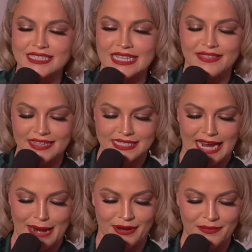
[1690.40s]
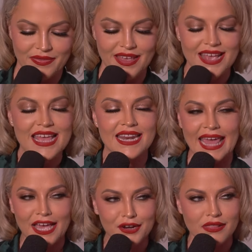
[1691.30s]
uh, set this timer. Yeah.
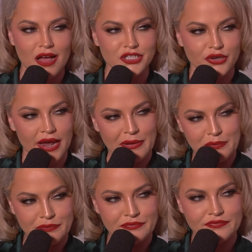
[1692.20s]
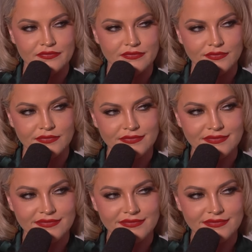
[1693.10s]
Naked or lingerie? Um,